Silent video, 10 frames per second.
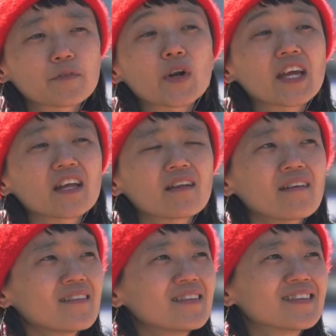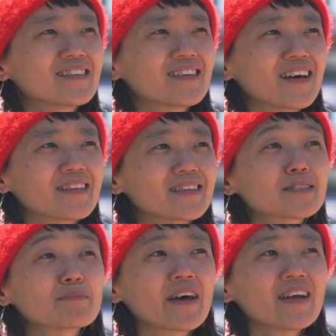for healing in
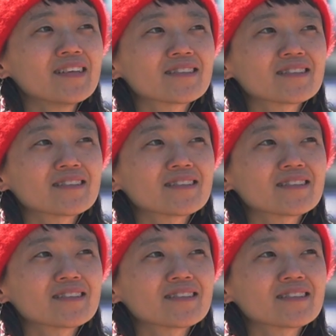this place.